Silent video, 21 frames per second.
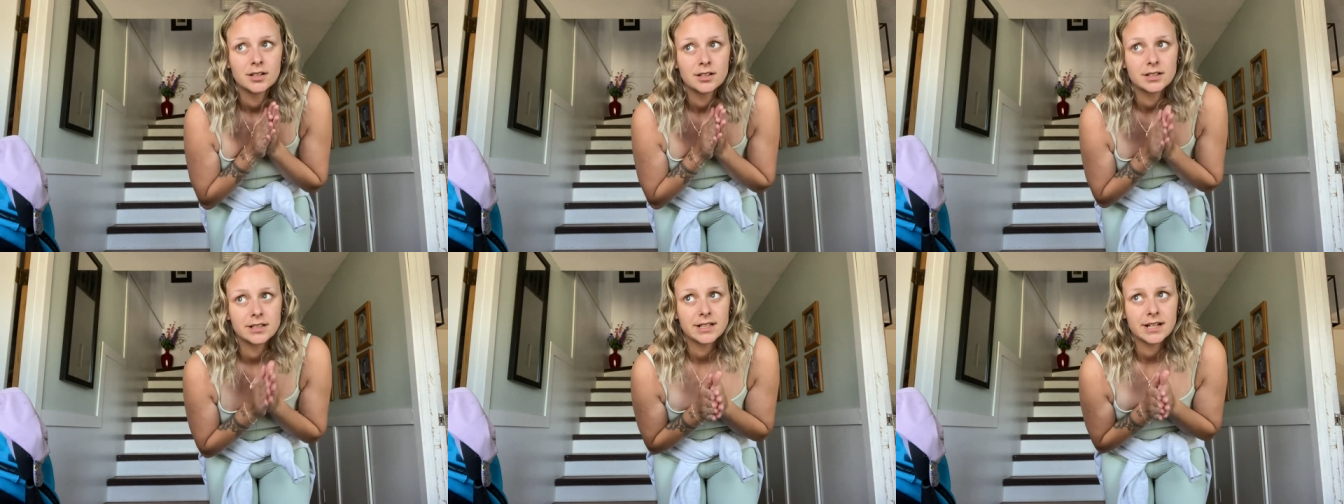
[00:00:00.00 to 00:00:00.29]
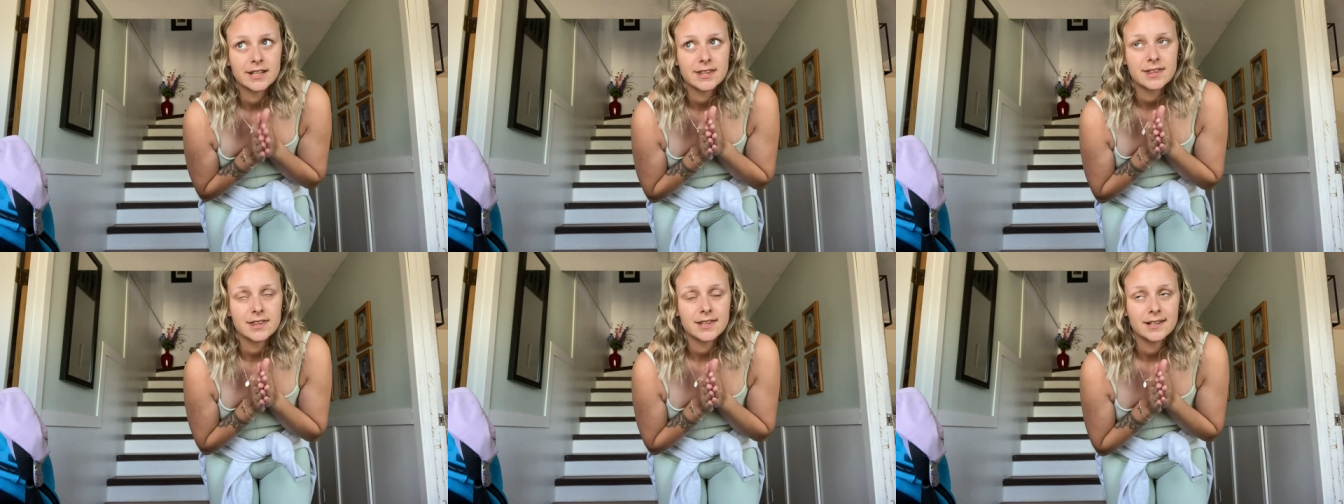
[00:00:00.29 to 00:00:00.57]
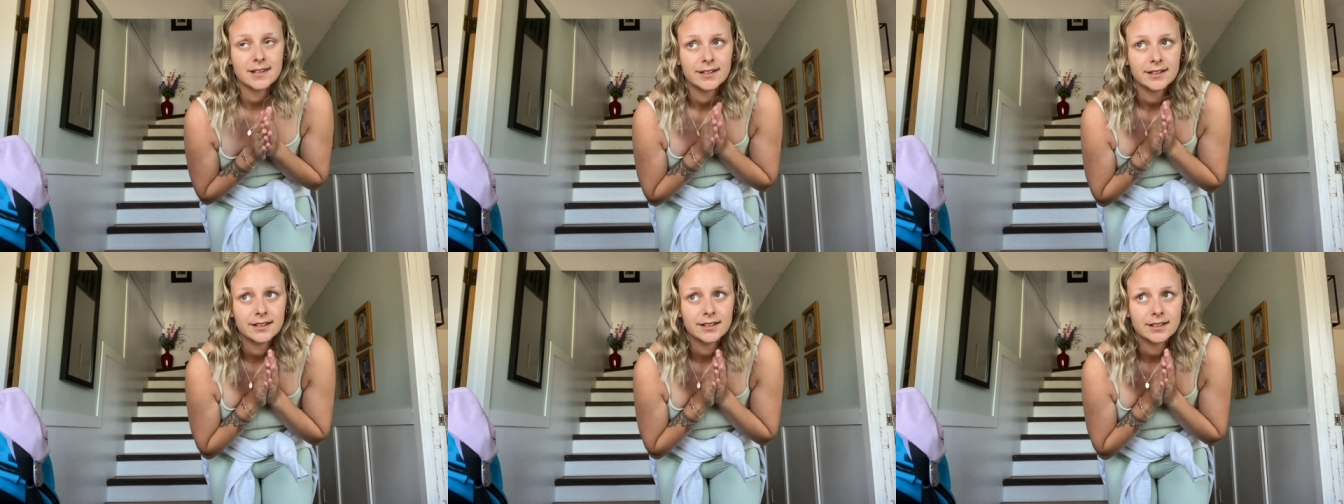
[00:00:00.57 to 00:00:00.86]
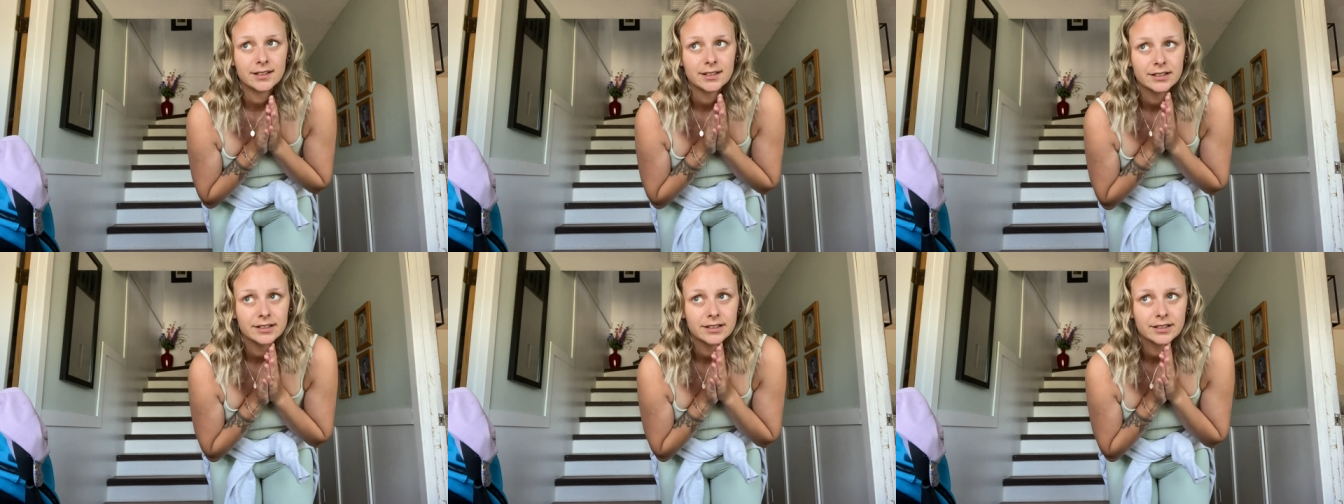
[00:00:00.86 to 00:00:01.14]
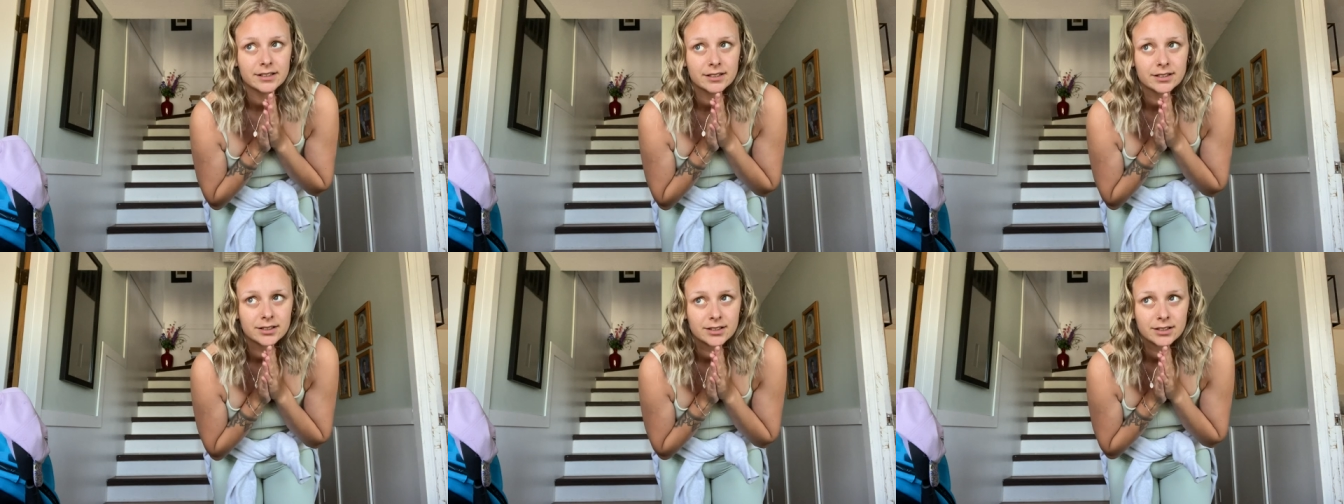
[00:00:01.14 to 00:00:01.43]
nothing
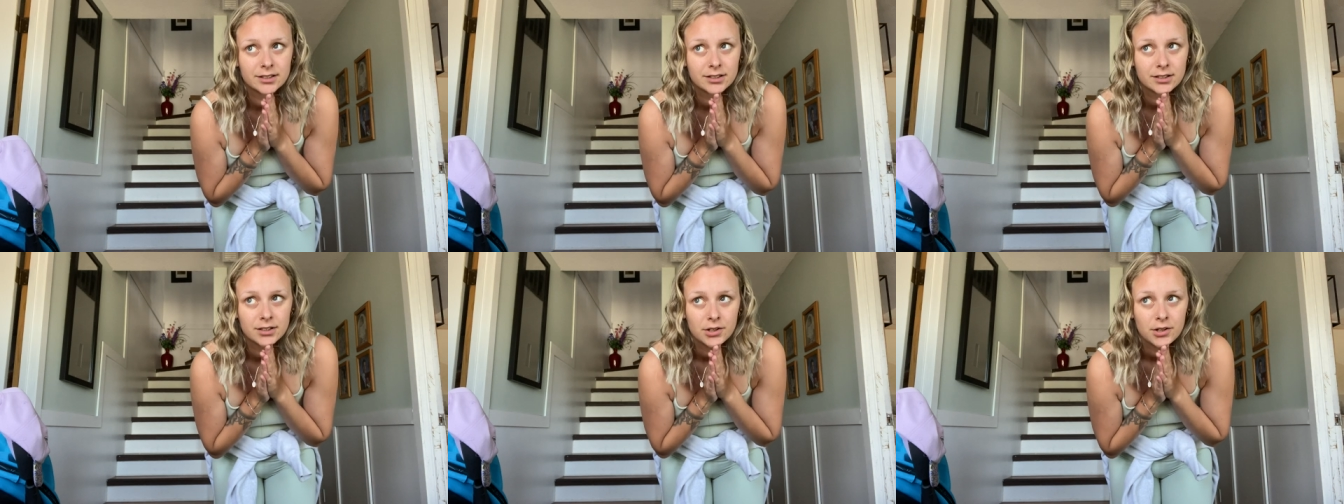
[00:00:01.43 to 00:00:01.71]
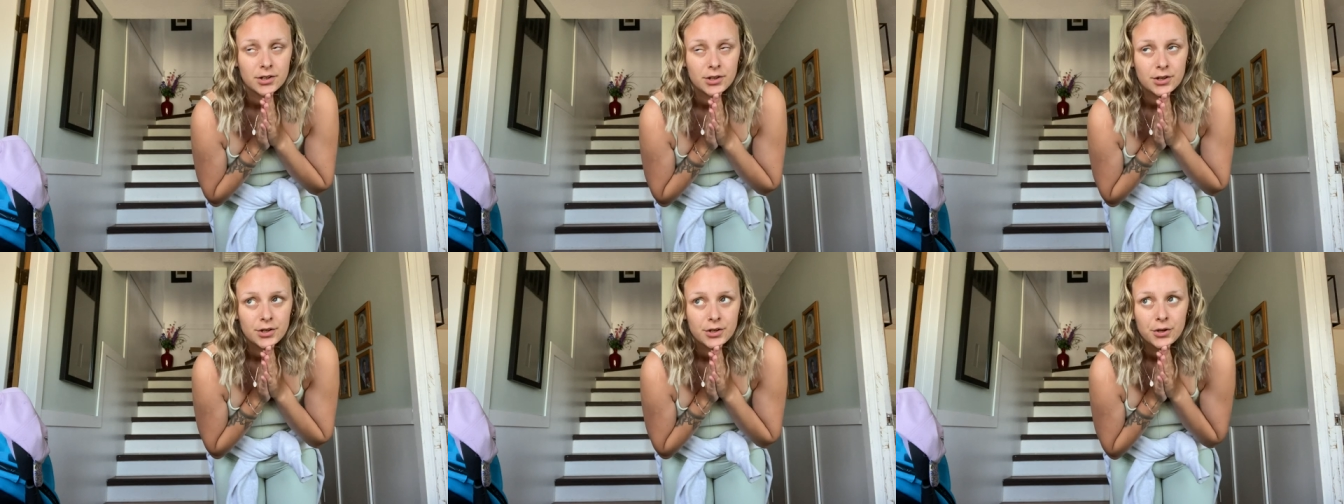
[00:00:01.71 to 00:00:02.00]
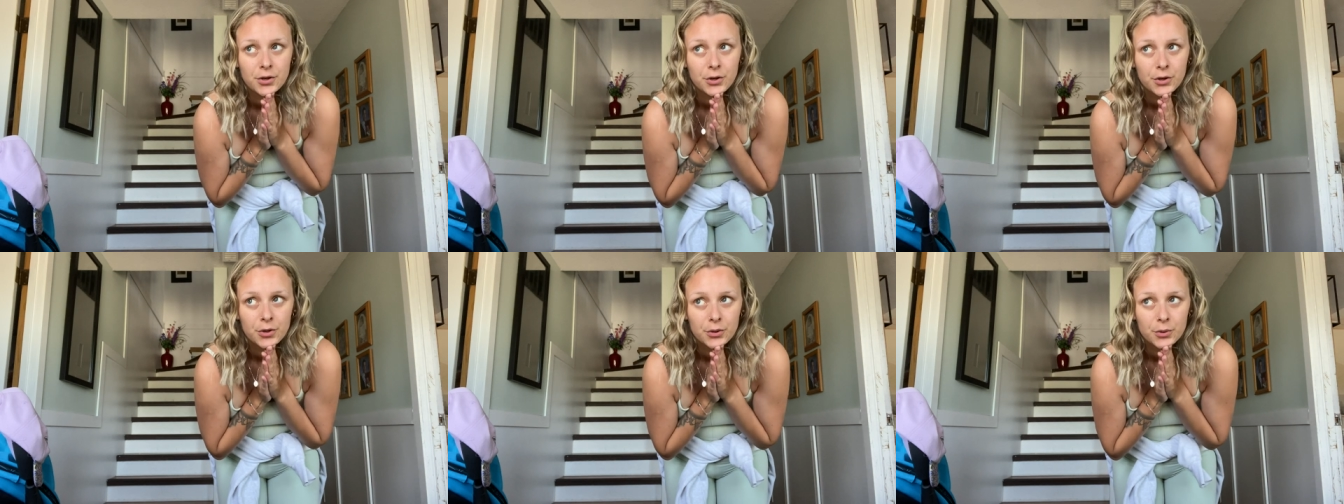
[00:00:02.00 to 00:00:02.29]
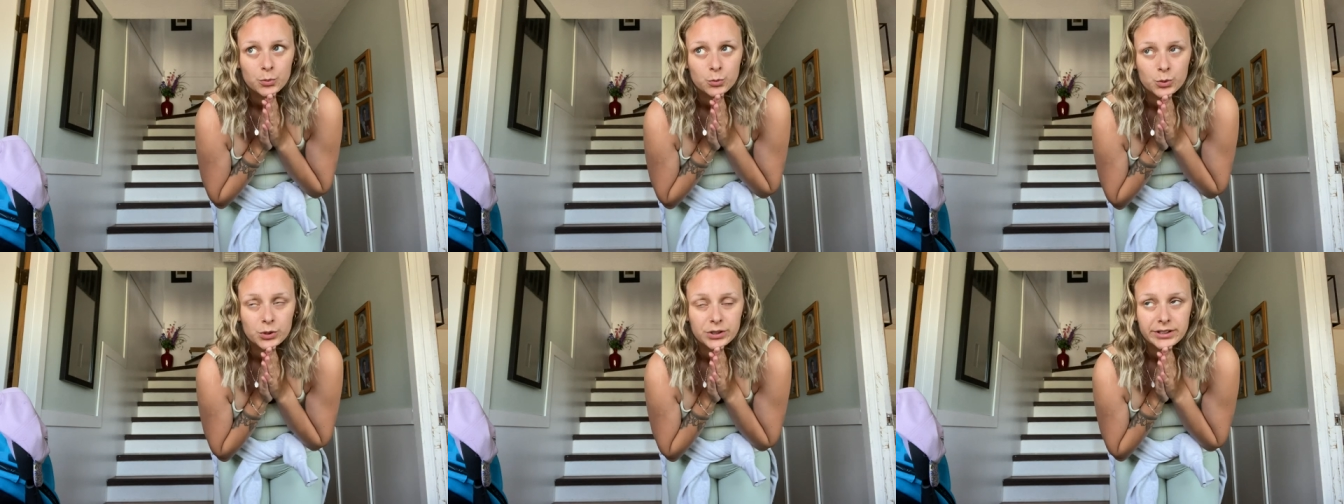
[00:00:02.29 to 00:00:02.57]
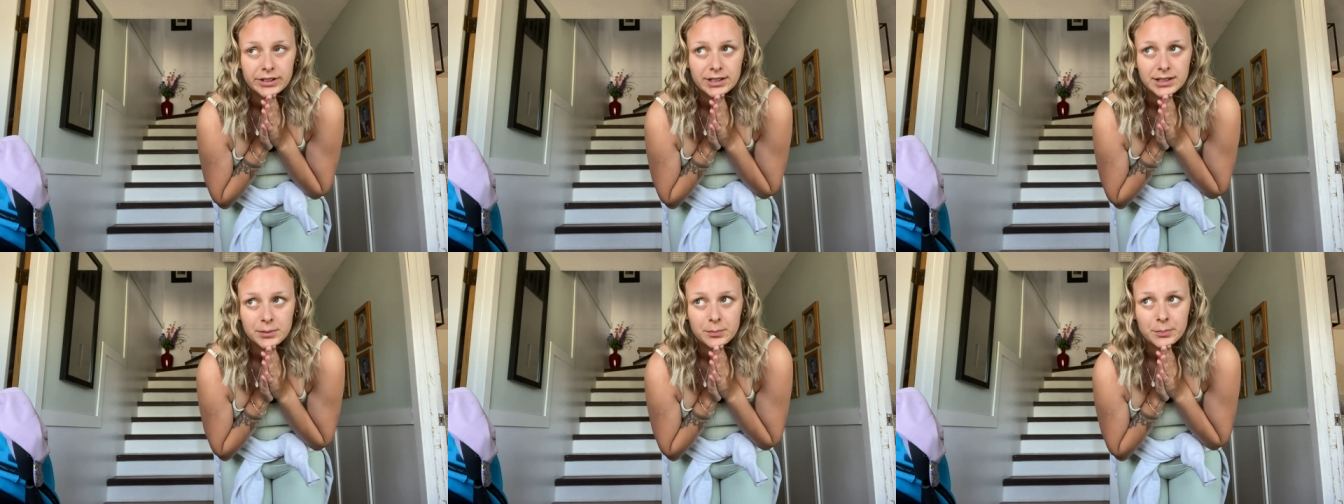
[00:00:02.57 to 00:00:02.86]

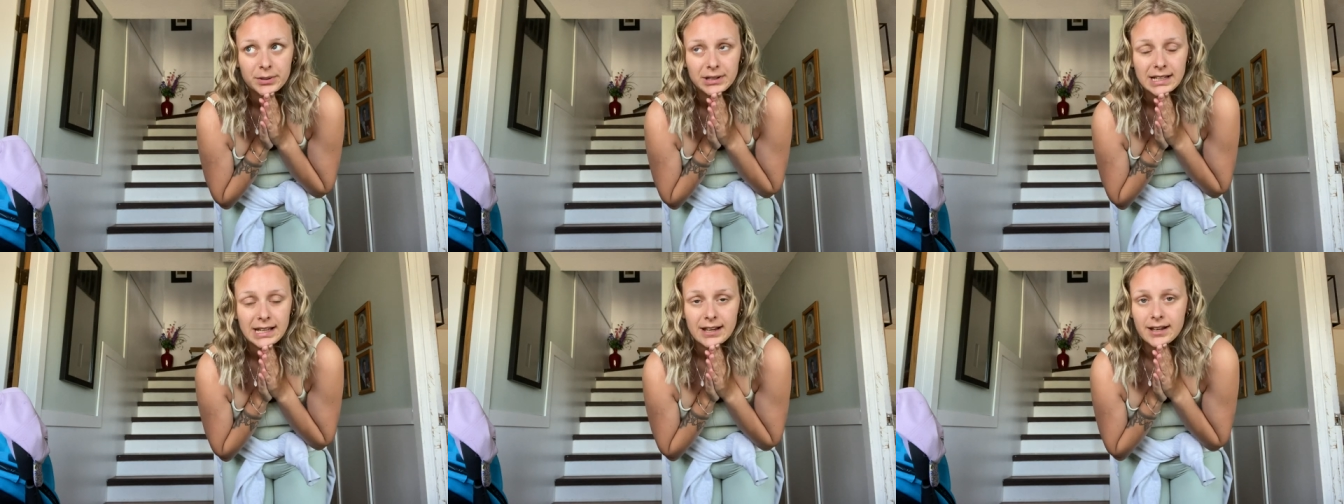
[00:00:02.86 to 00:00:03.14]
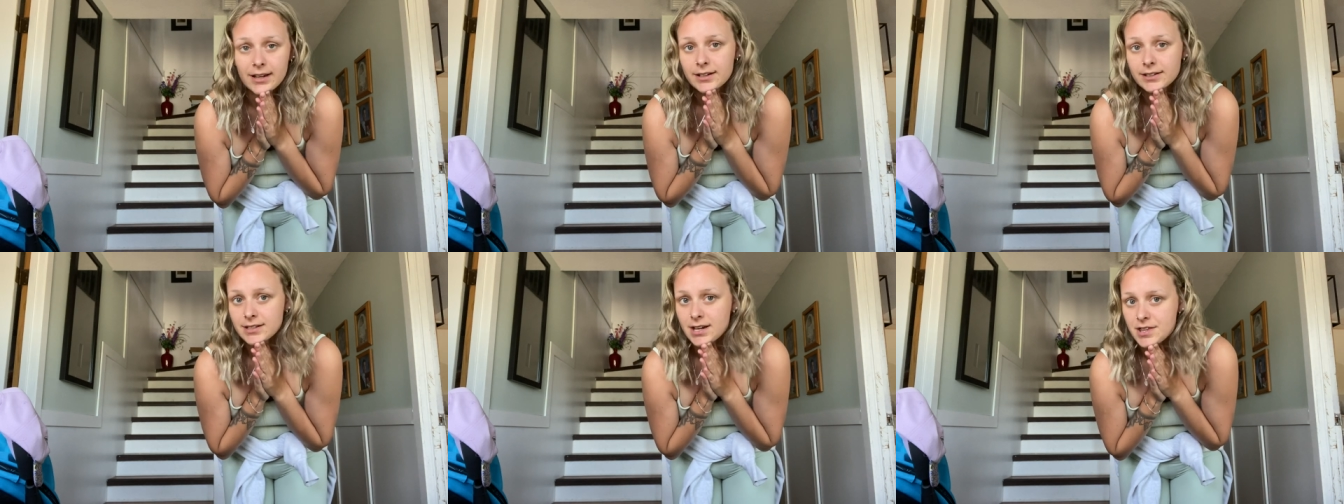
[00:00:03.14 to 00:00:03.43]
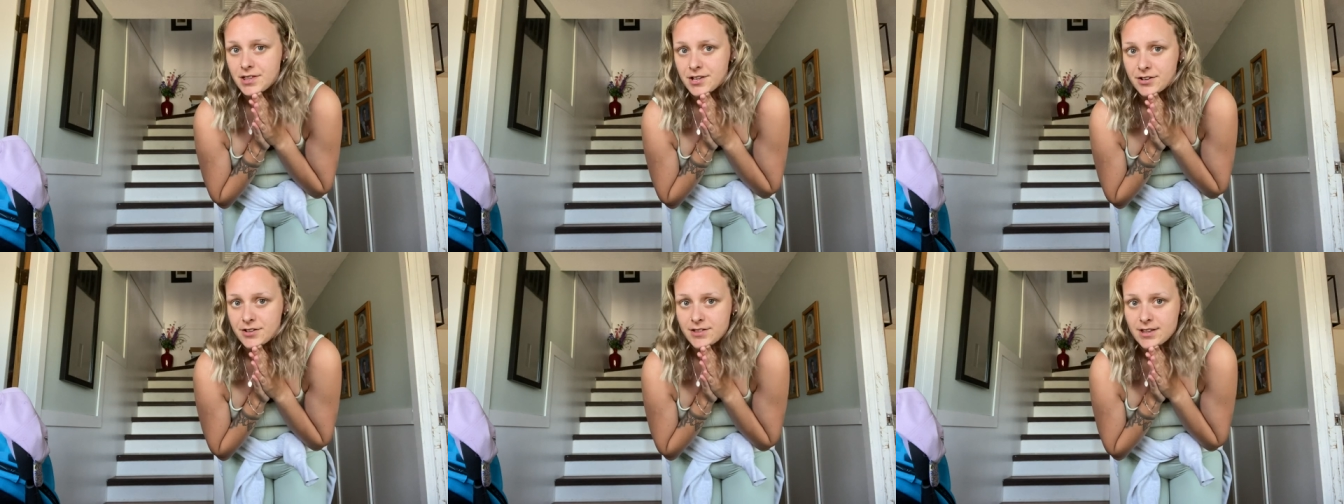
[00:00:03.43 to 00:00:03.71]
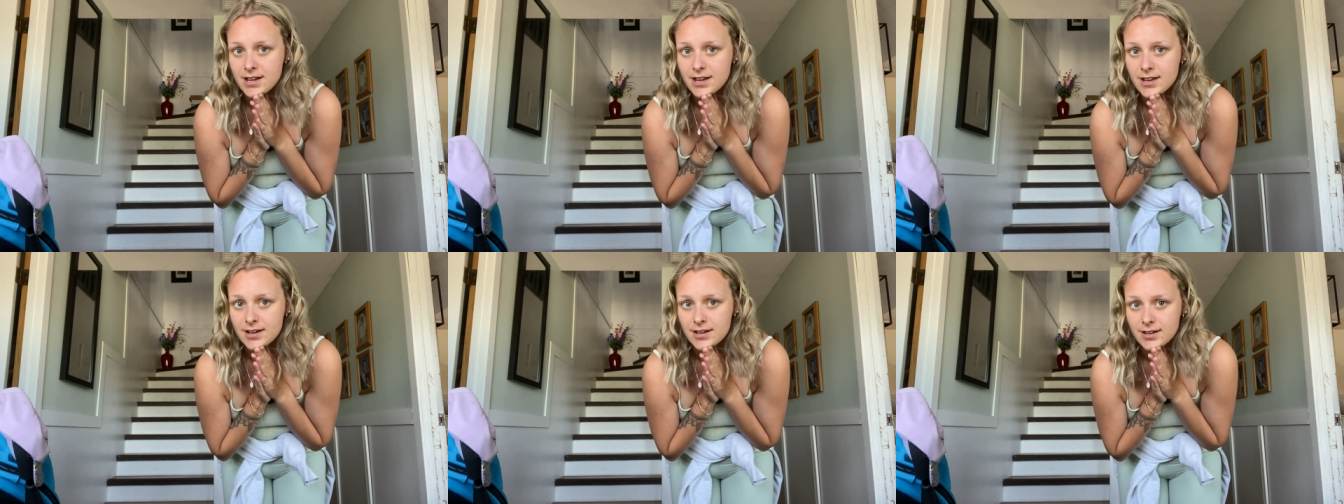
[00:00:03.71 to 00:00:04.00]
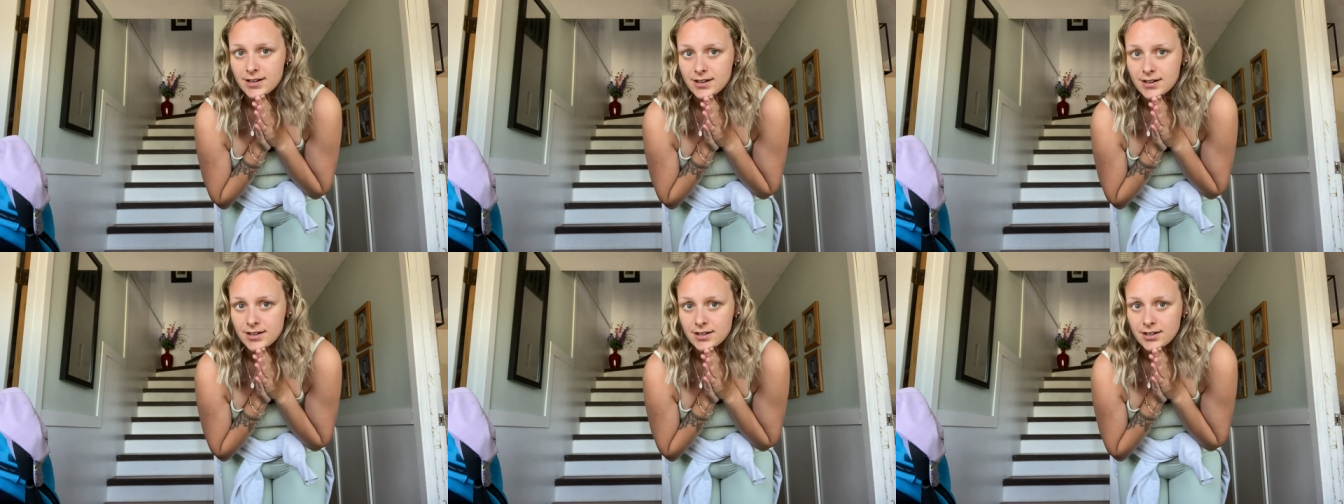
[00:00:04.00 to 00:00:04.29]
really planned other
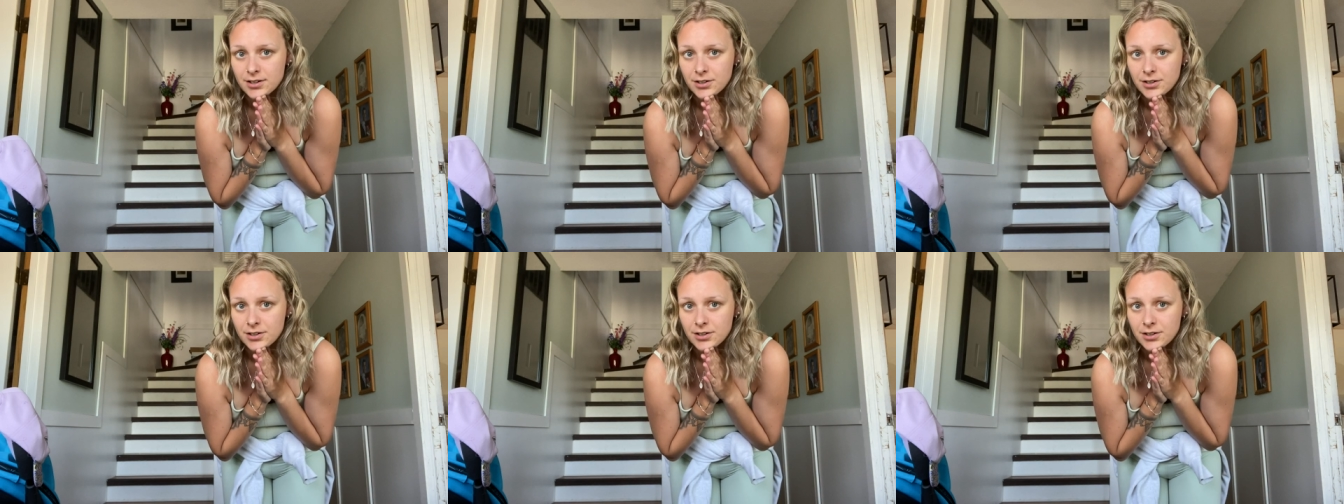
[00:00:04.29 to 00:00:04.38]
than